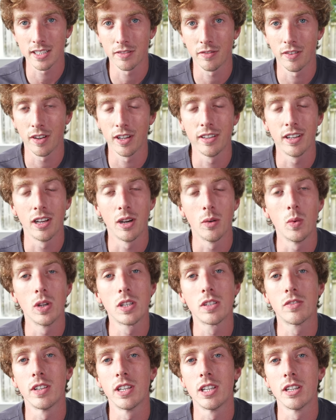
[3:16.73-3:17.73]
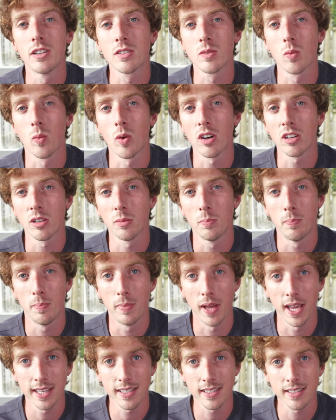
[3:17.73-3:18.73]
find out which videos worked
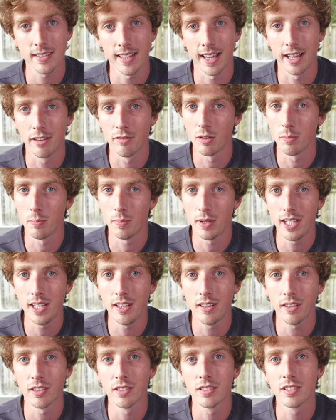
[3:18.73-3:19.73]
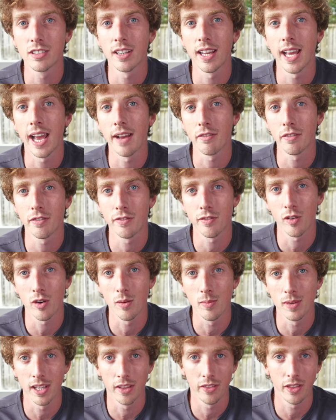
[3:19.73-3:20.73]
best and repeat until I have a
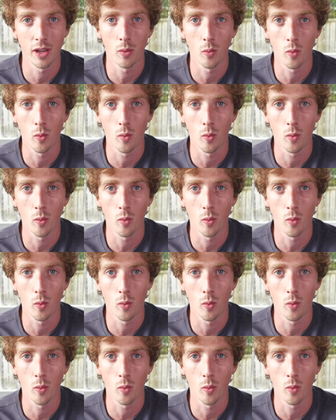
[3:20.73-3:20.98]
formula that